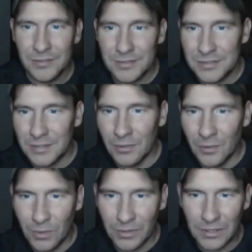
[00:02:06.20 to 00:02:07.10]
So
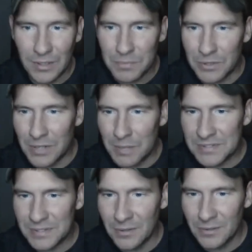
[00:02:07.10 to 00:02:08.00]
we are getting up there in
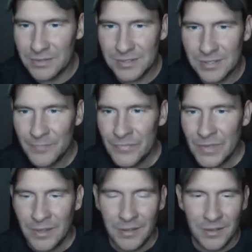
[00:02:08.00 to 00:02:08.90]
episodes.
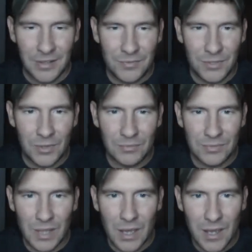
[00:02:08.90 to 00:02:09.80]
If you have
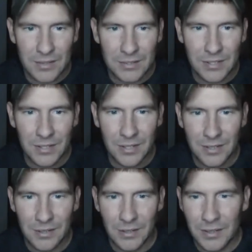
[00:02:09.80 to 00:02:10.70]
not
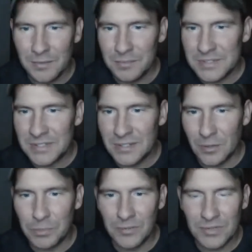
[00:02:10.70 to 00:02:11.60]
seen
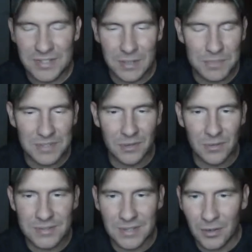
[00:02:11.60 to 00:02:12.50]
our previous
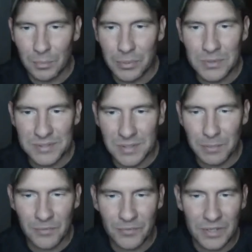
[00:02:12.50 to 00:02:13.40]
episodes, they are posted up
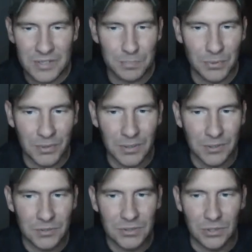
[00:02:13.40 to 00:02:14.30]
on Facebook and
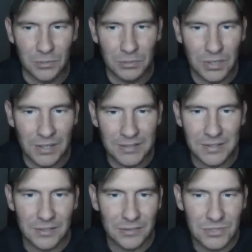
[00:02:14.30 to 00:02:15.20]
YouTube. You guys
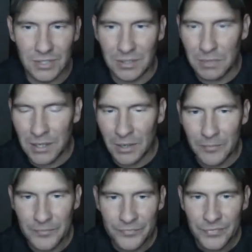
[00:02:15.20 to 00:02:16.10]
can go check them out.
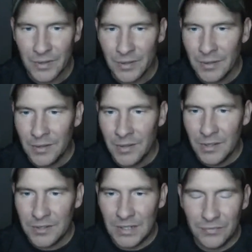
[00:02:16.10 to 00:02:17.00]

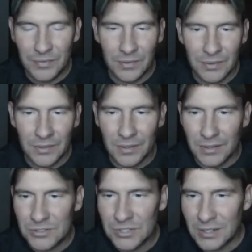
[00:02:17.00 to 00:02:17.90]
Definitely
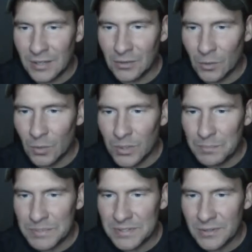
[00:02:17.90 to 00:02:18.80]
check out our old
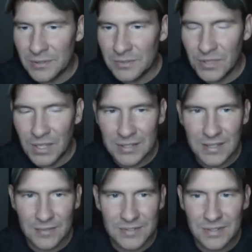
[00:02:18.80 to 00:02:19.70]
episodes if you guys
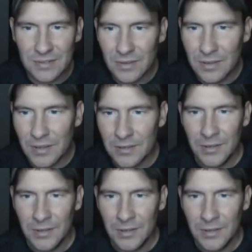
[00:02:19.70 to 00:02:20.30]
haven't seen that.